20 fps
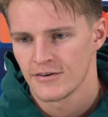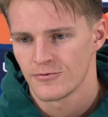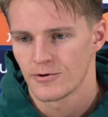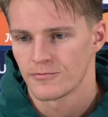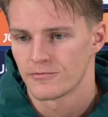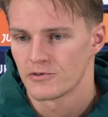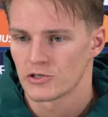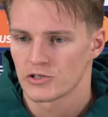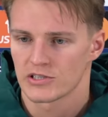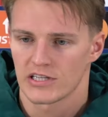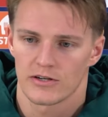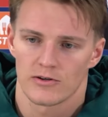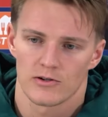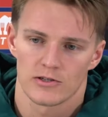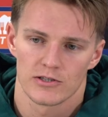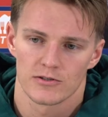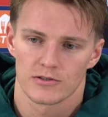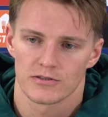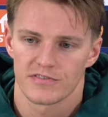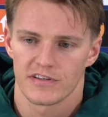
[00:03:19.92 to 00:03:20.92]
we've looked at all
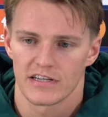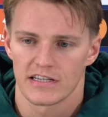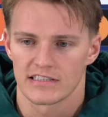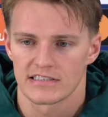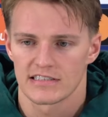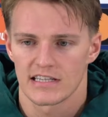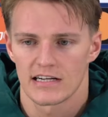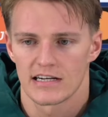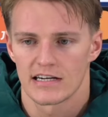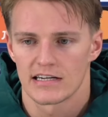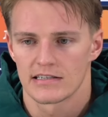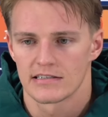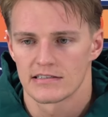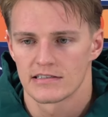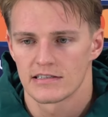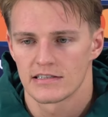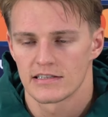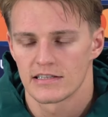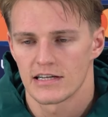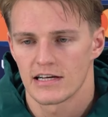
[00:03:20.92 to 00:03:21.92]
those things. And
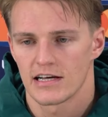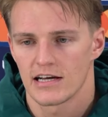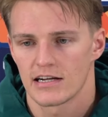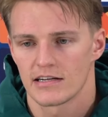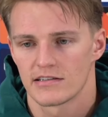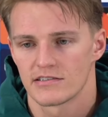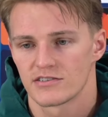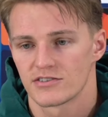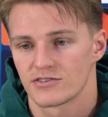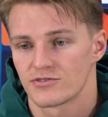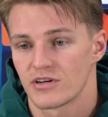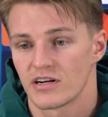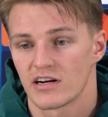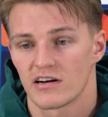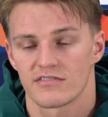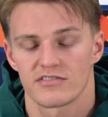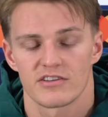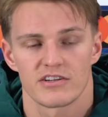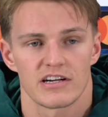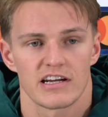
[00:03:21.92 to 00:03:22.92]
and straight
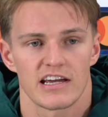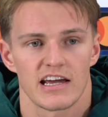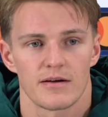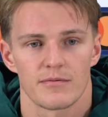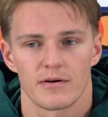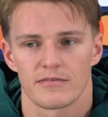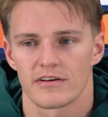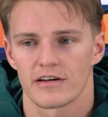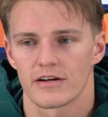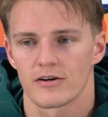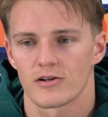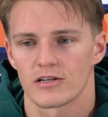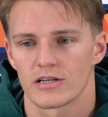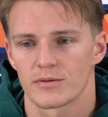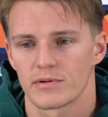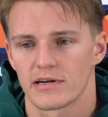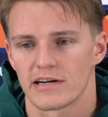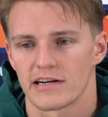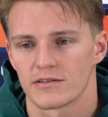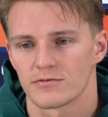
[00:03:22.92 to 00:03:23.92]
after the game, I think all the
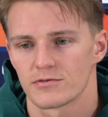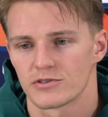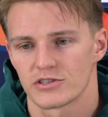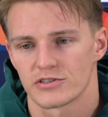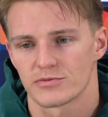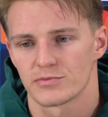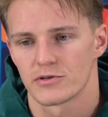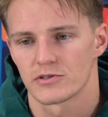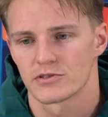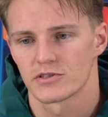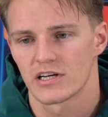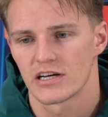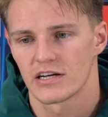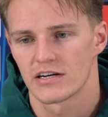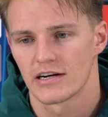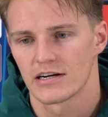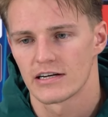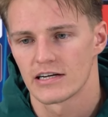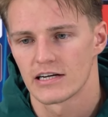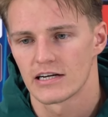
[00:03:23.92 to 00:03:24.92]
players we just spoke together
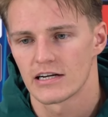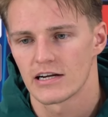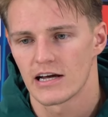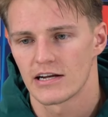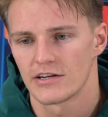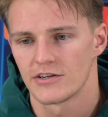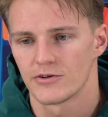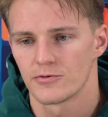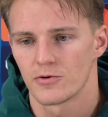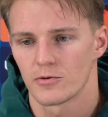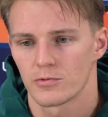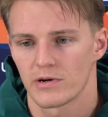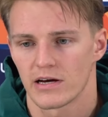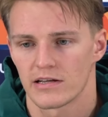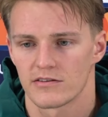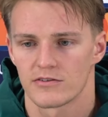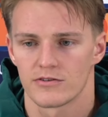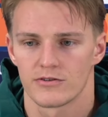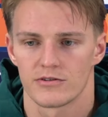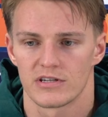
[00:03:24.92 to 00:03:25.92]
and, and knew what we
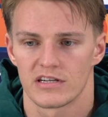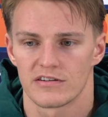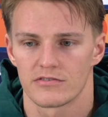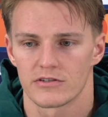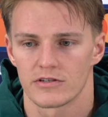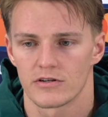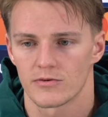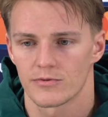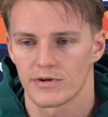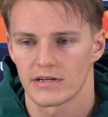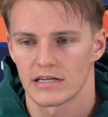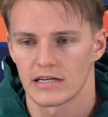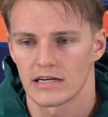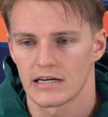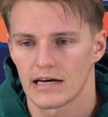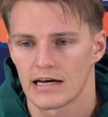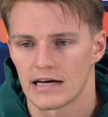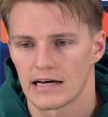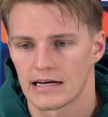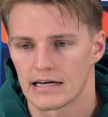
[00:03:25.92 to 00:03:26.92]
had to do different already.
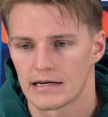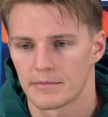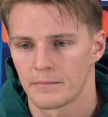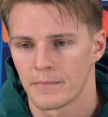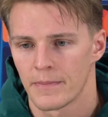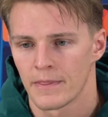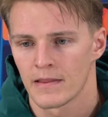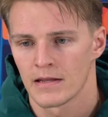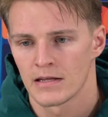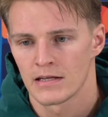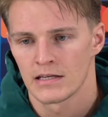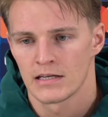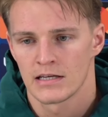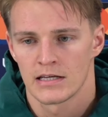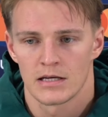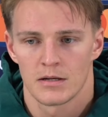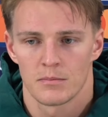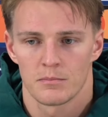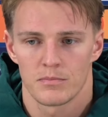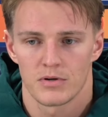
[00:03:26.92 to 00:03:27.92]
Um,
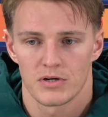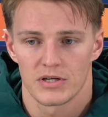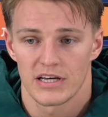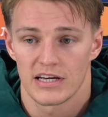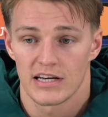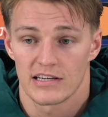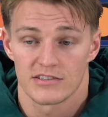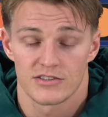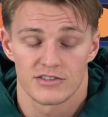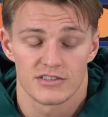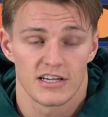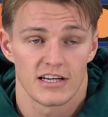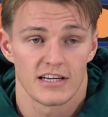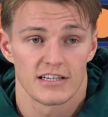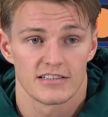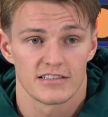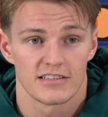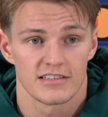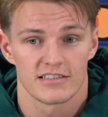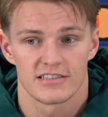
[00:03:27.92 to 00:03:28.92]
but yeah, as you say,
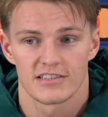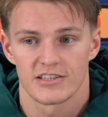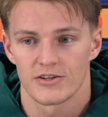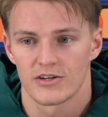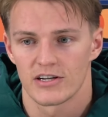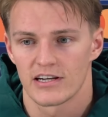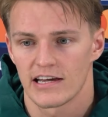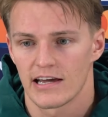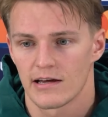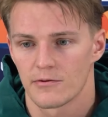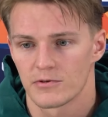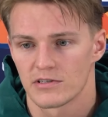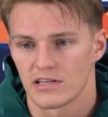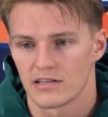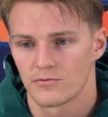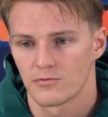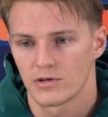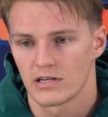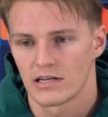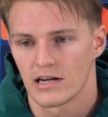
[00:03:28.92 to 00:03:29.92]
it's, it's, the only game we
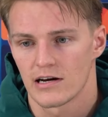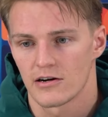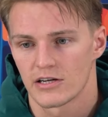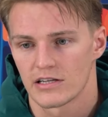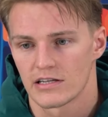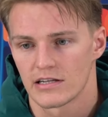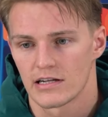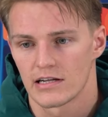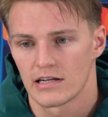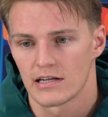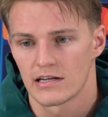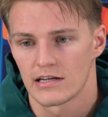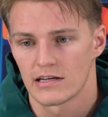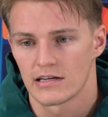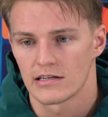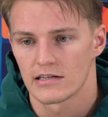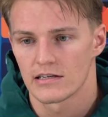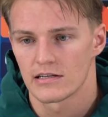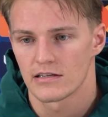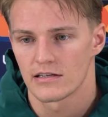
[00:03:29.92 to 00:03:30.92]
didn't win now in the,
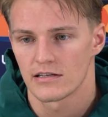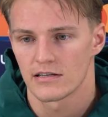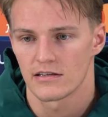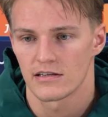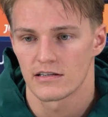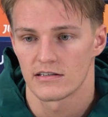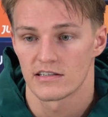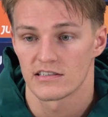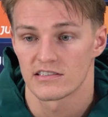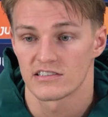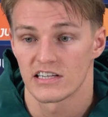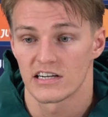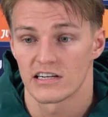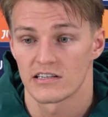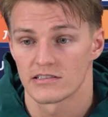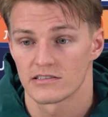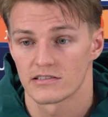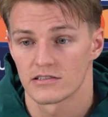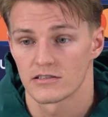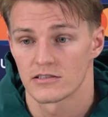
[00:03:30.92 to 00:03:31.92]
in this
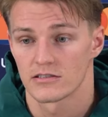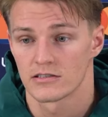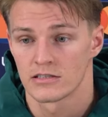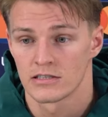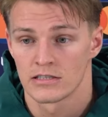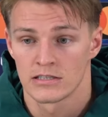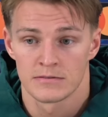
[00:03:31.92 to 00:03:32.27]
year. So